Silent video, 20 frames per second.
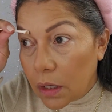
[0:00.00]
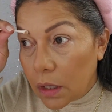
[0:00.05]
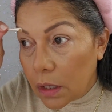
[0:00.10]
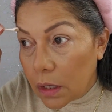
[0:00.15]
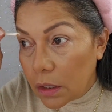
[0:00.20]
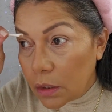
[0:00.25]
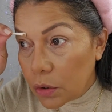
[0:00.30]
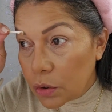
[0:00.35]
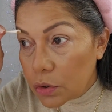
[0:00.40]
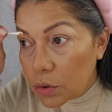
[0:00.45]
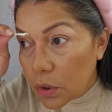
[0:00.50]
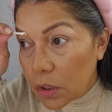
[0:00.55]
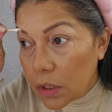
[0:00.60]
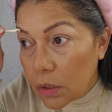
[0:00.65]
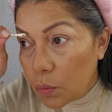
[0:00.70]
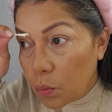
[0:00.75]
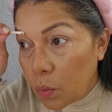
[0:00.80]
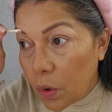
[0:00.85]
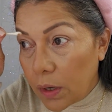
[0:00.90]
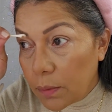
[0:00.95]
Usually
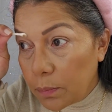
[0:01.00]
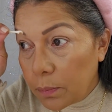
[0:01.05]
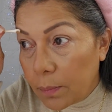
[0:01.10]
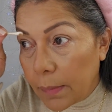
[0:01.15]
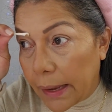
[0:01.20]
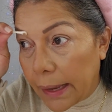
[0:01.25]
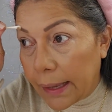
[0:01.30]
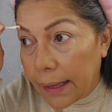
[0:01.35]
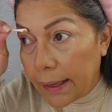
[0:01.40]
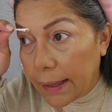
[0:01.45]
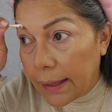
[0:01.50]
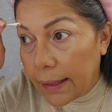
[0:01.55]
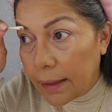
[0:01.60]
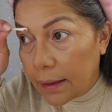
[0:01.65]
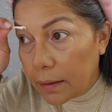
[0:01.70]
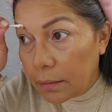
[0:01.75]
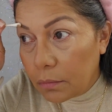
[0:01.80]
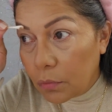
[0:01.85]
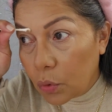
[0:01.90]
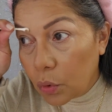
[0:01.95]
wipe
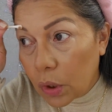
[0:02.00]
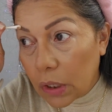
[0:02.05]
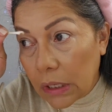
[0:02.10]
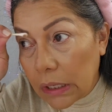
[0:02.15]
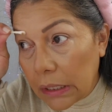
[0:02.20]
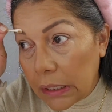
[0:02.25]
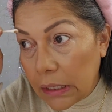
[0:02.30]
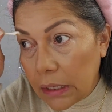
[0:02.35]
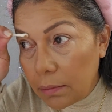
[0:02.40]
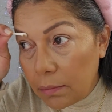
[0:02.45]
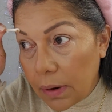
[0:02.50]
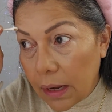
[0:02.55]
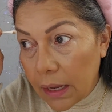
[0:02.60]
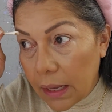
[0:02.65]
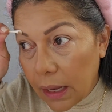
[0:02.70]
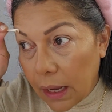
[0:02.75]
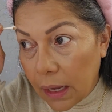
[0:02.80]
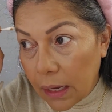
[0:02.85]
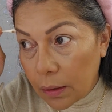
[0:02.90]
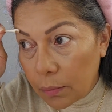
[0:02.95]
or clean my
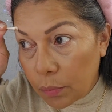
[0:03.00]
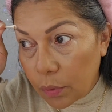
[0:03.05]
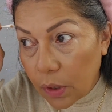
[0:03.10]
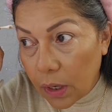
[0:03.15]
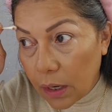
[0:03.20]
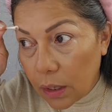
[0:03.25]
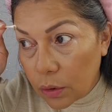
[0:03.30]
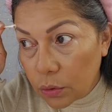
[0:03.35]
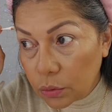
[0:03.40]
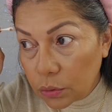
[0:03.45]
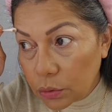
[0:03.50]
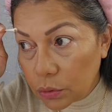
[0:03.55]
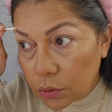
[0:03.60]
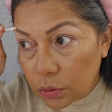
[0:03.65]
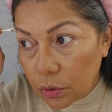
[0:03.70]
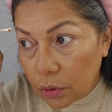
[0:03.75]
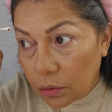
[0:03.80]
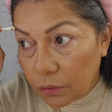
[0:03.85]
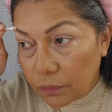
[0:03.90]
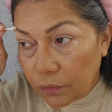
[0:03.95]
eyebrows
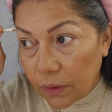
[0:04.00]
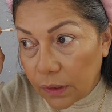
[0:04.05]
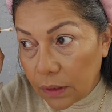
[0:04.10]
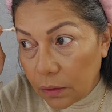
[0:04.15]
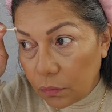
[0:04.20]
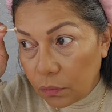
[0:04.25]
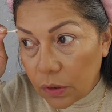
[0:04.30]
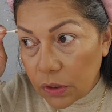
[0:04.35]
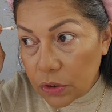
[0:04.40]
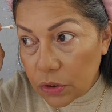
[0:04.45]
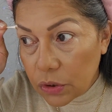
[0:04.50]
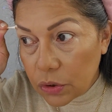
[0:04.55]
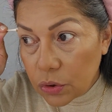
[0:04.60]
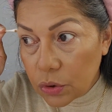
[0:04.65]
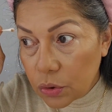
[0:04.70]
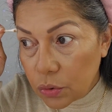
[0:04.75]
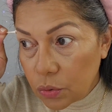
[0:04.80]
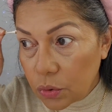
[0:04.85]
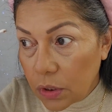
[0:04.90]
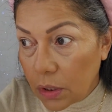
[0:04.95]
of any
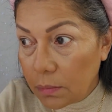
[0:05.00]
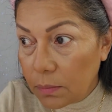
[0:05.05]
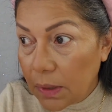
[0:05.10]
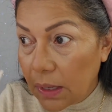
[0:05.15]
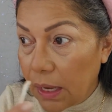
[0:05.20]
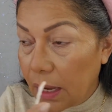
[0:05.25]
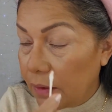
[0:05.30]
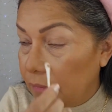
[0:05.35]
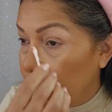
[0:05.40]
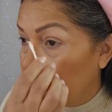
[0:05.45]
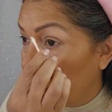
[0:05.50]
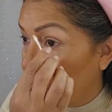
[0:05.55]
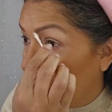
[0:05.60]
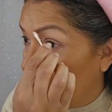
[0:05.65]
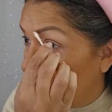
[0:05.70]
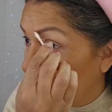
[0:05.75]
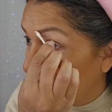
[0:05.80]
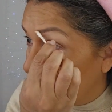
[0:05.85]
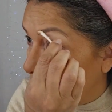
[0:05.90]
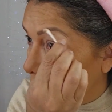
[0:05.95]
residue that may have
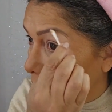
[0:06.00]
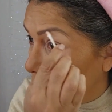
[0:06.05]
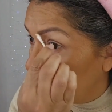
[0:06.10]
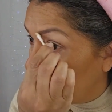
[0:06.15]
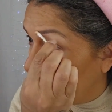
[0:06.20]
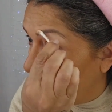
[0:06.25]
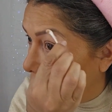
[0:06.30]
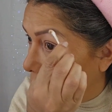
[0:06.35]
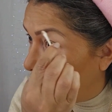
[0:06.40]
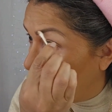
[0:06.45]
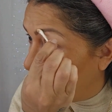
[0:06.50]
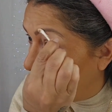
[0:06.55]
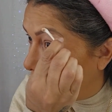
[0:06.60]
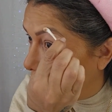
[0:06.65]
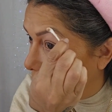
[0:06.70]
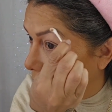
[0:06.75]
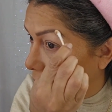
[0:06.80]
deposited there.